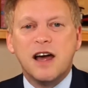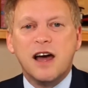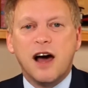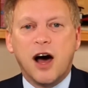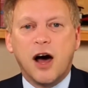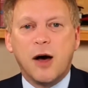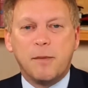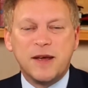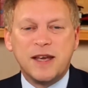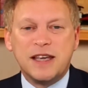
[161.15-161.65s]

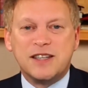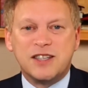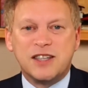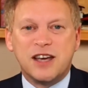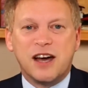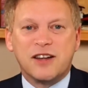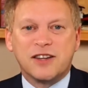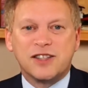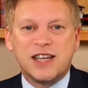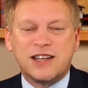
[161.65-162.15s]
our
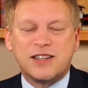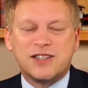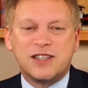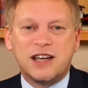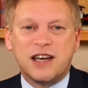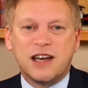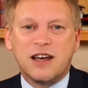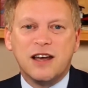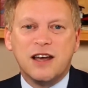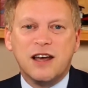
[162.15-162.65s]
PCR
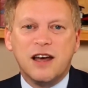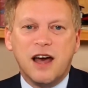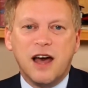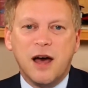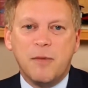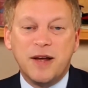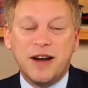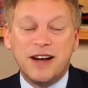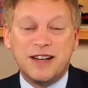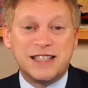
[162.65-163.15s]
testing
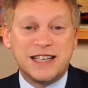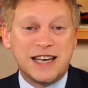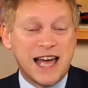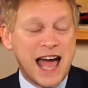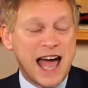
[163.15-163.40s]
ability